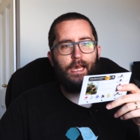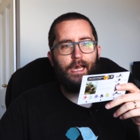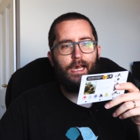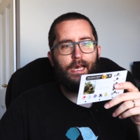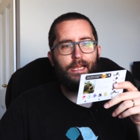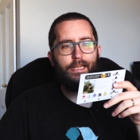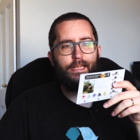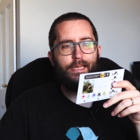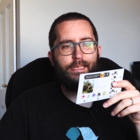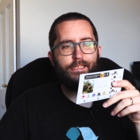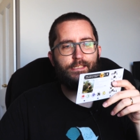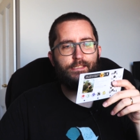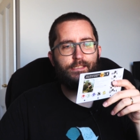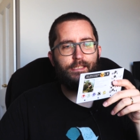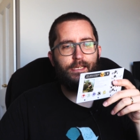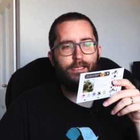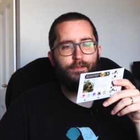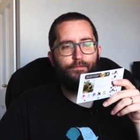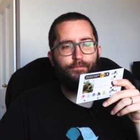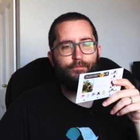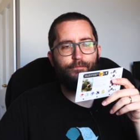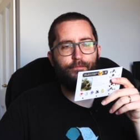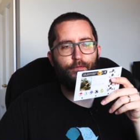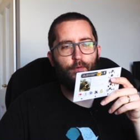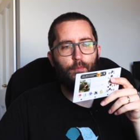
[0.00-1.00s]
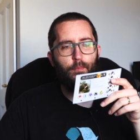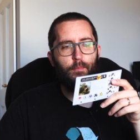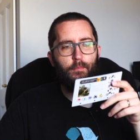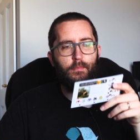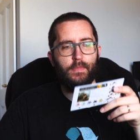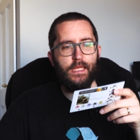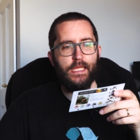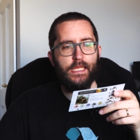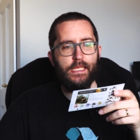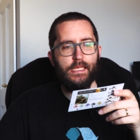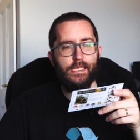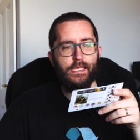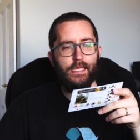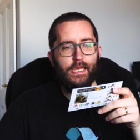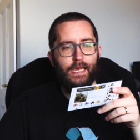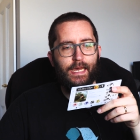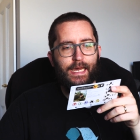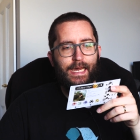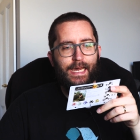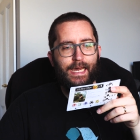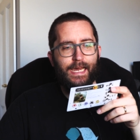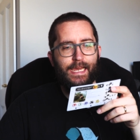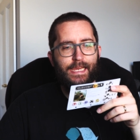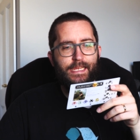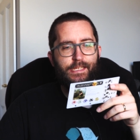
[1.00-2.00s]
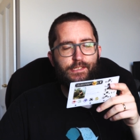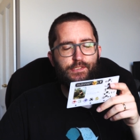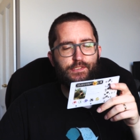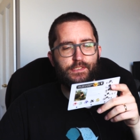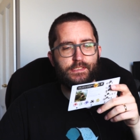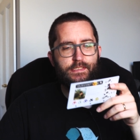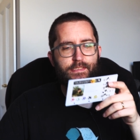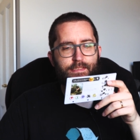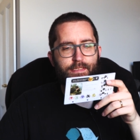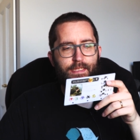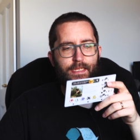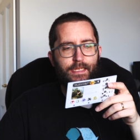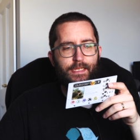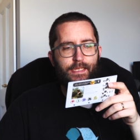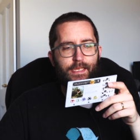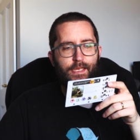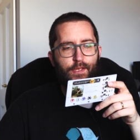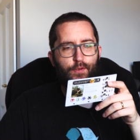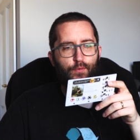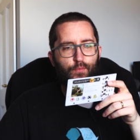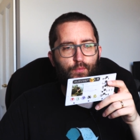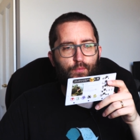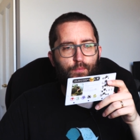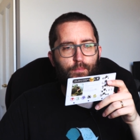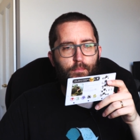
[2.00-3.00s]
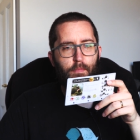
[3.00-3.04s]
And for me, I just think it